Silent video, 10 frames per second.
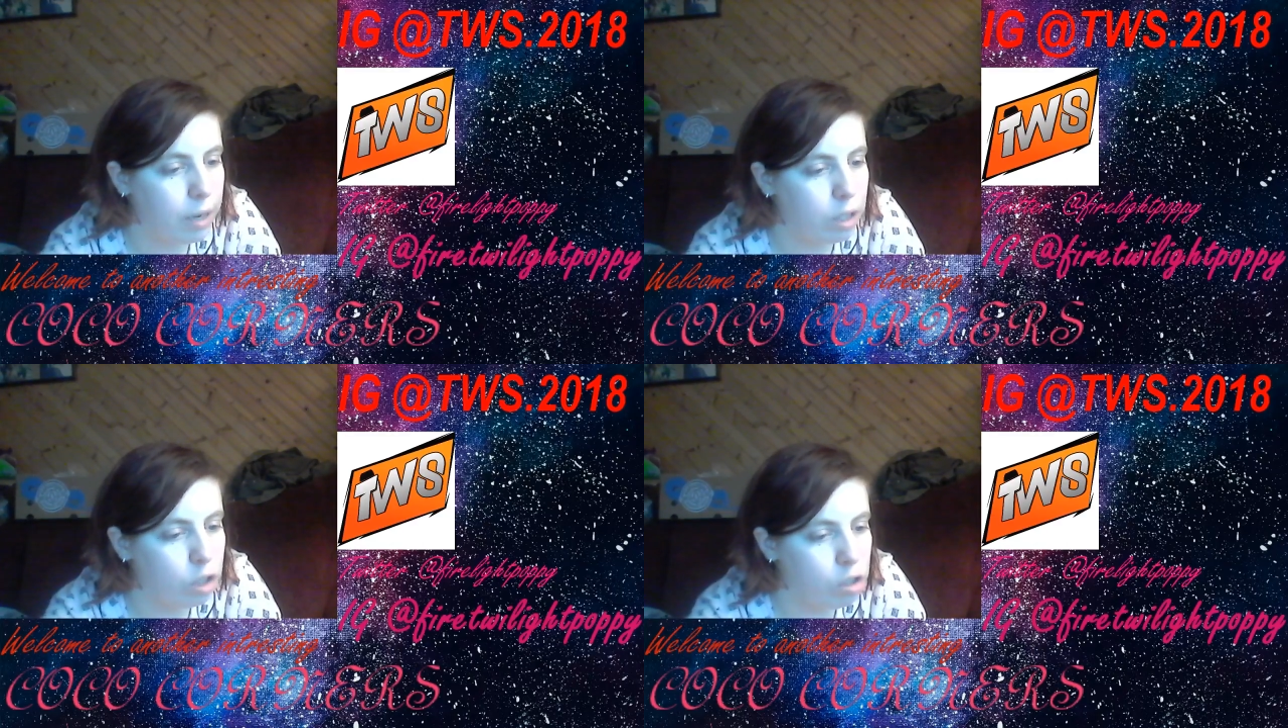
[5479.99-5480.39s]

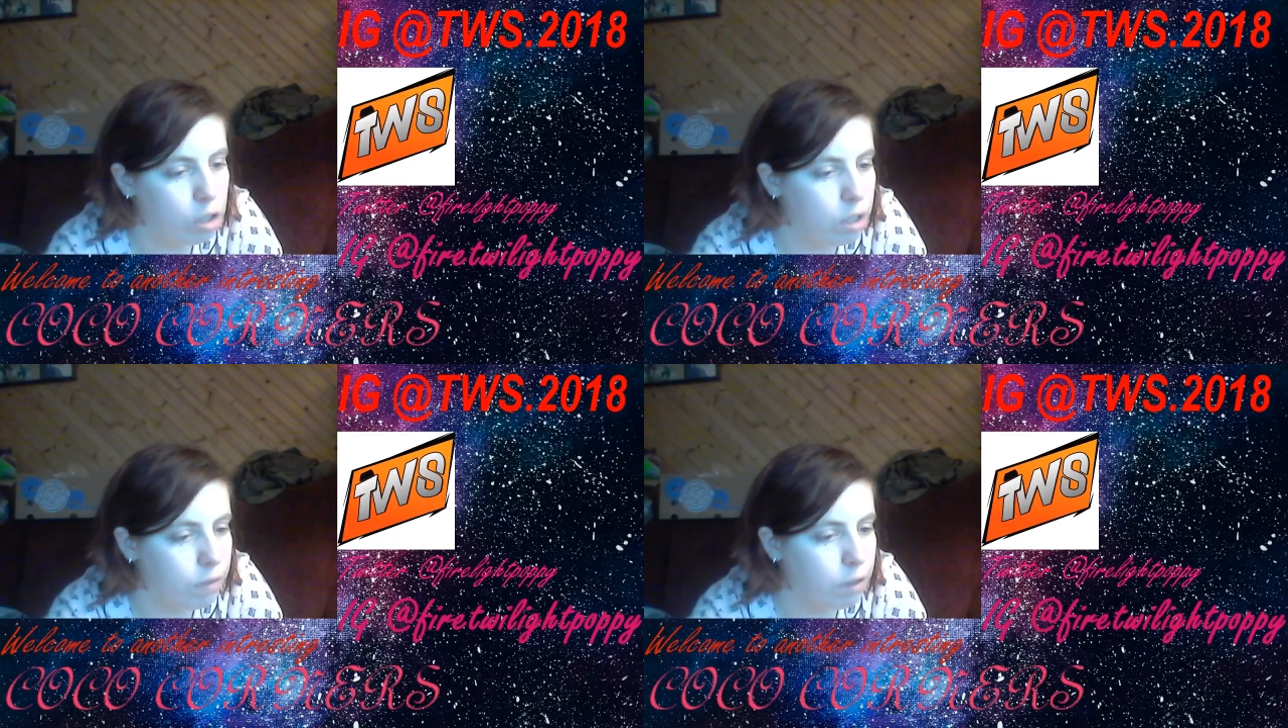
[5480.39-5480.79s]
passengers
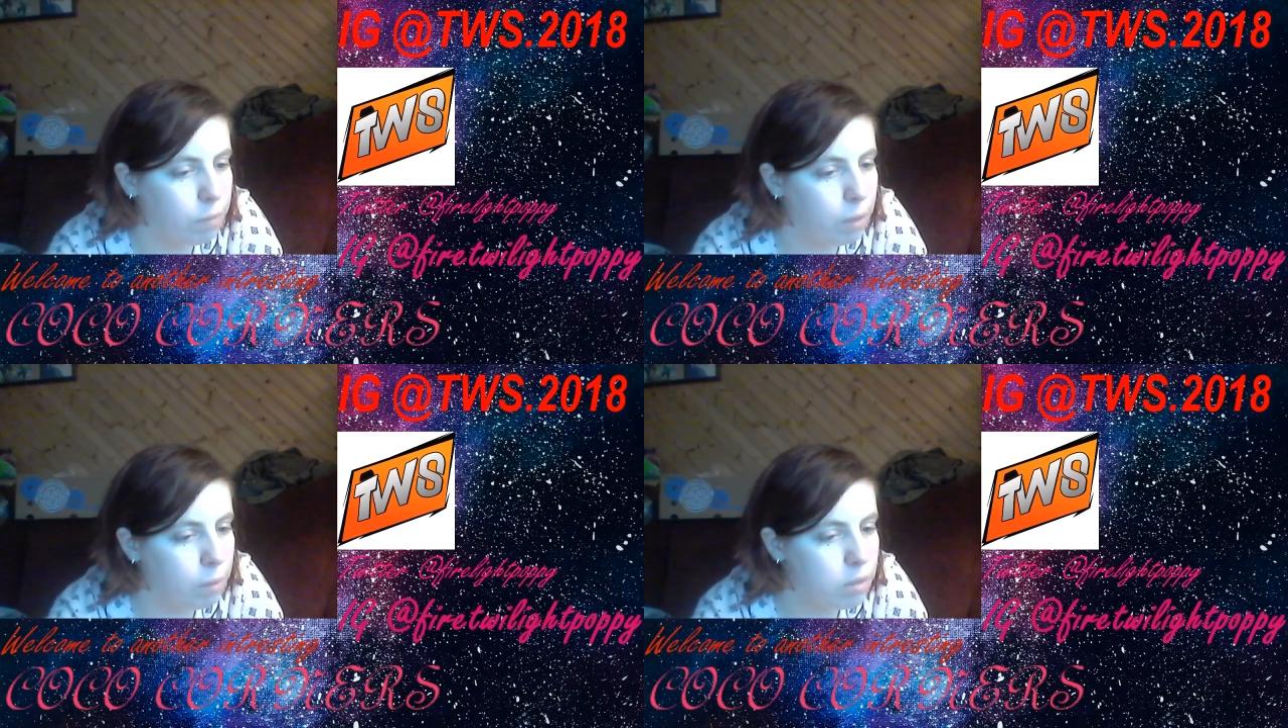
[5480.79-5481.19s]
suffered
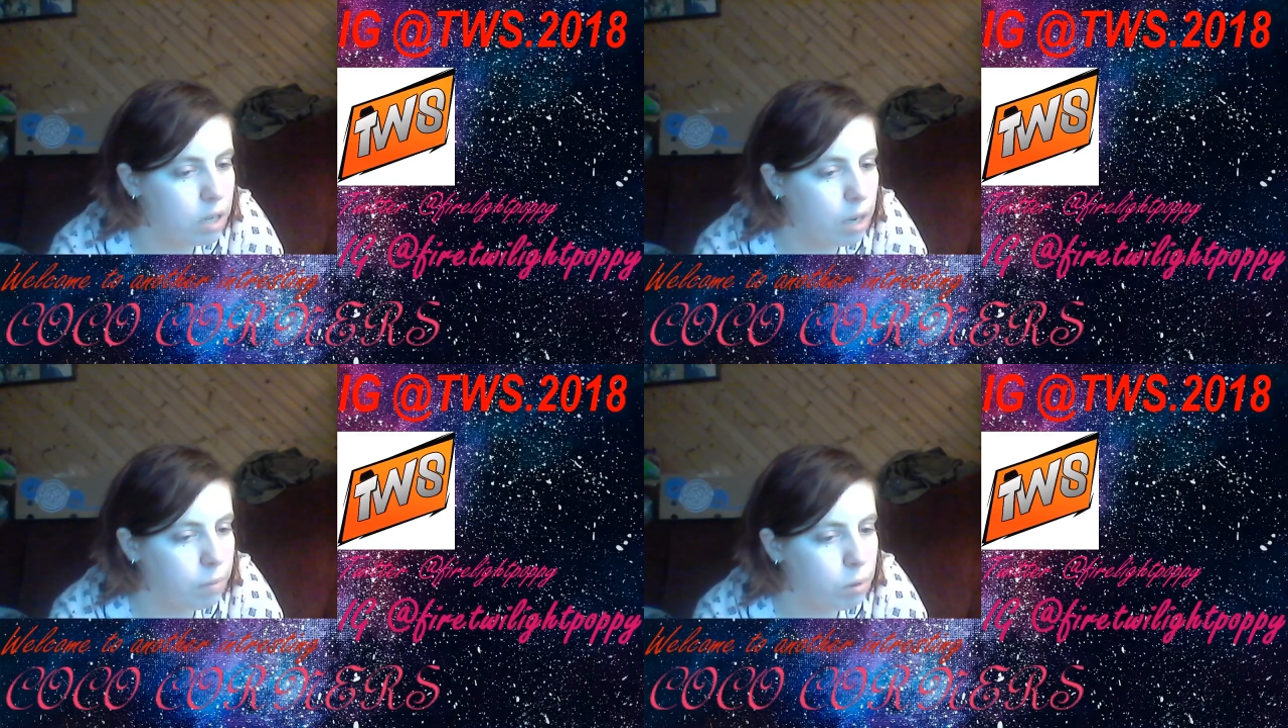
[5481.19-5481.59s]
bumps
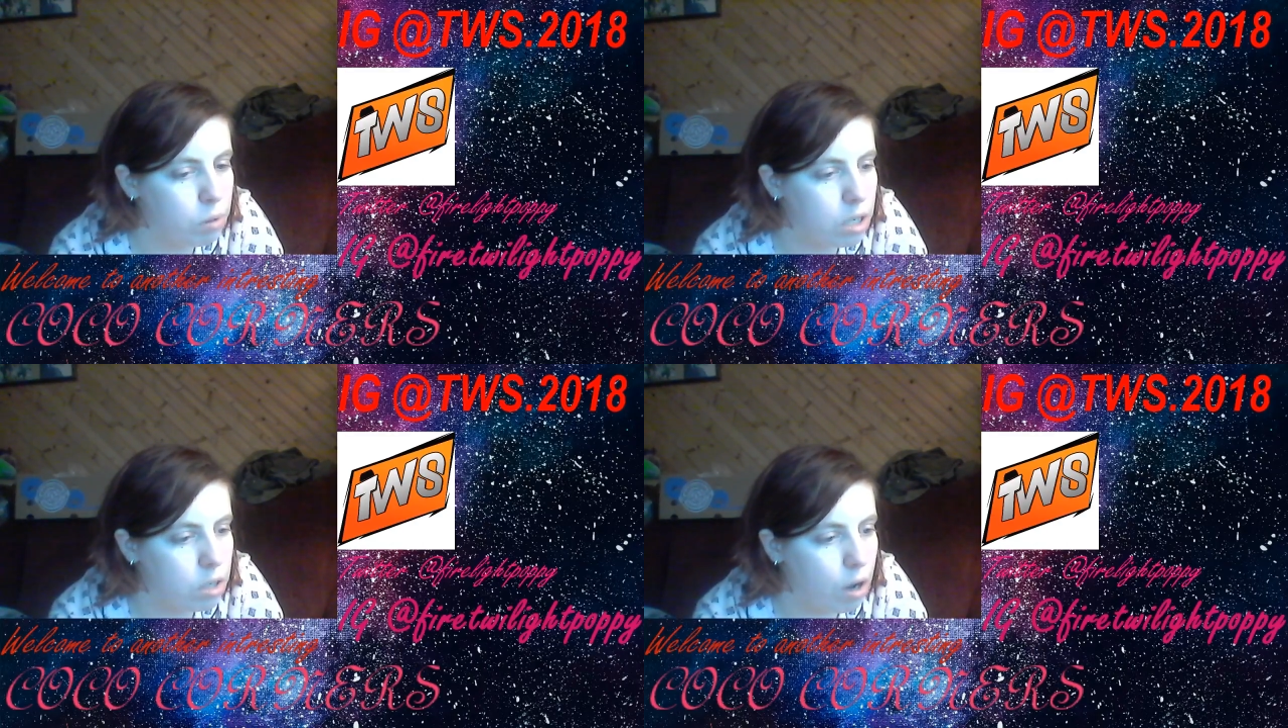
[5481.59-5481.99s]
and
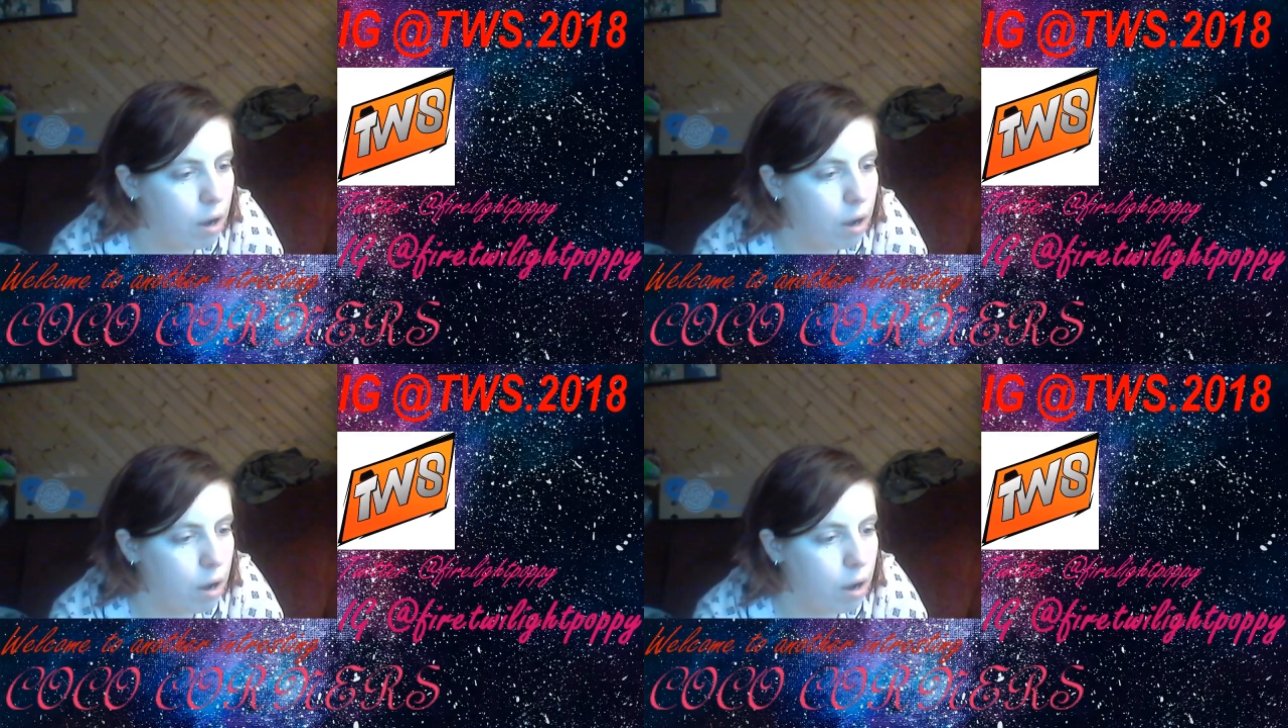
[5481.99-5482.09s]
bruises,